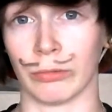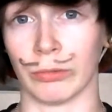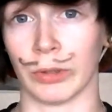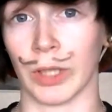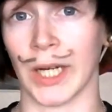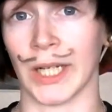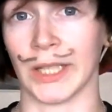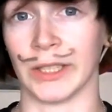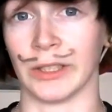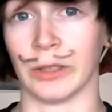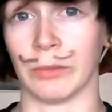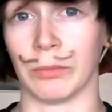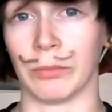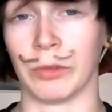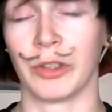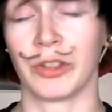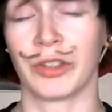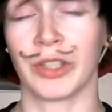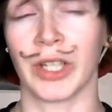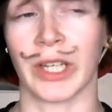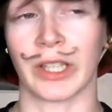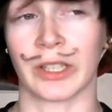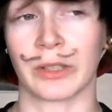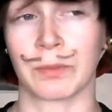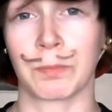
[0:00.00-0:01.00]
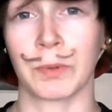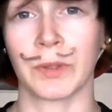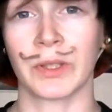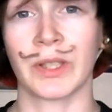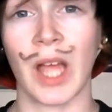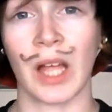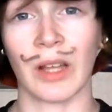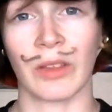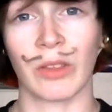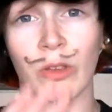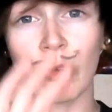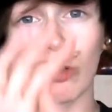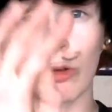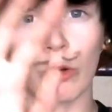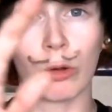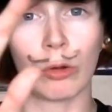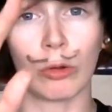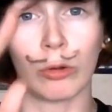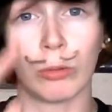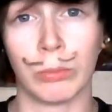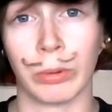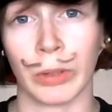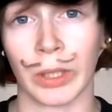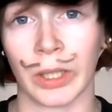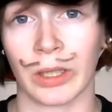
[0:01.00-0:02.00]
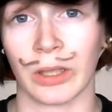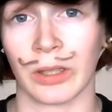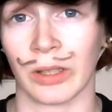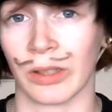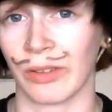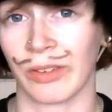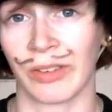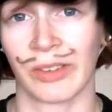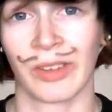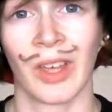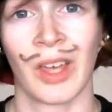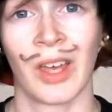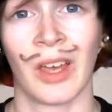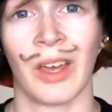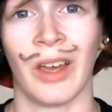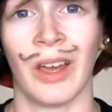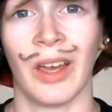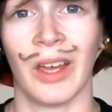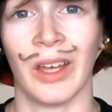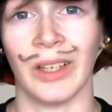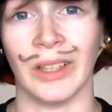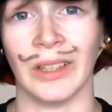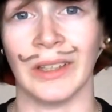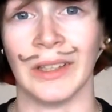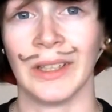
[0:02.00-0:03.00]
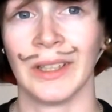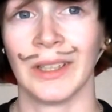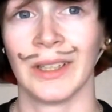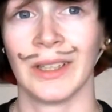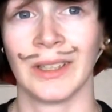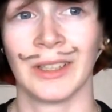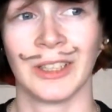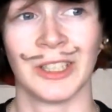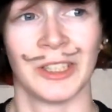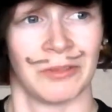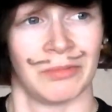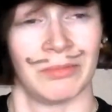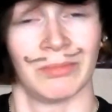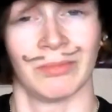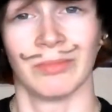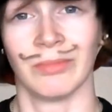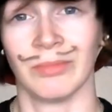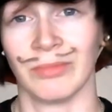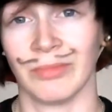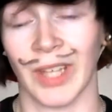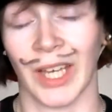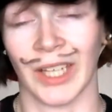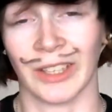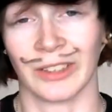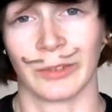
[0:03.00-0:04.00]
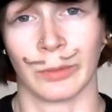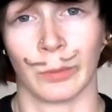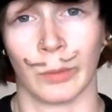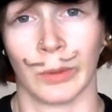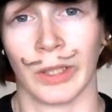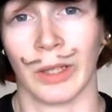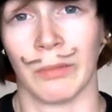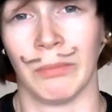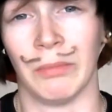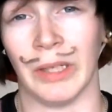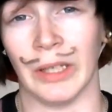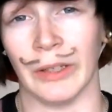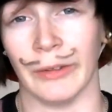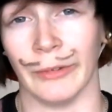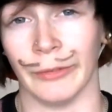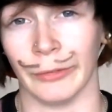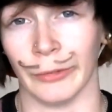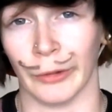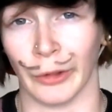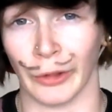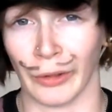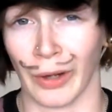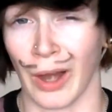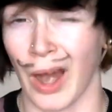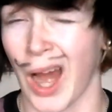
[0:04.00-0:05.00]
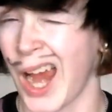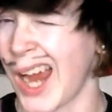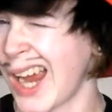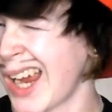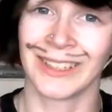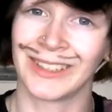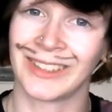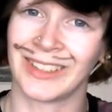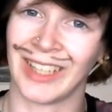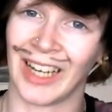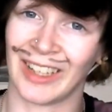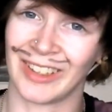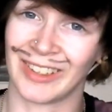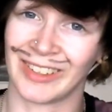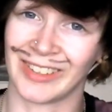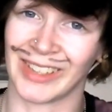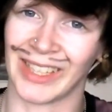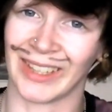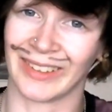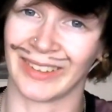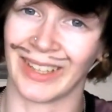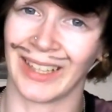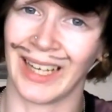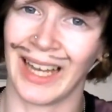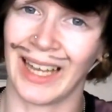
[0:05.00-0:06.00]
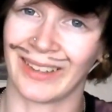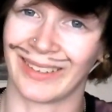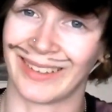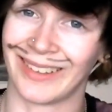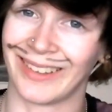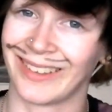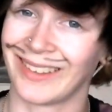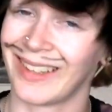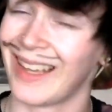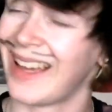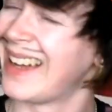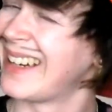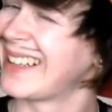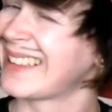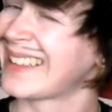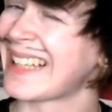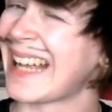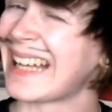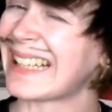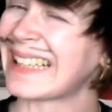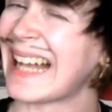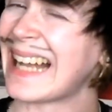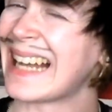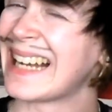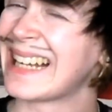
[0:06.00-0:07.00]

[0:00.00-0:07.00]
random shit, but that's cool because, hey, that's what I'm here for. Tash, get the lasses.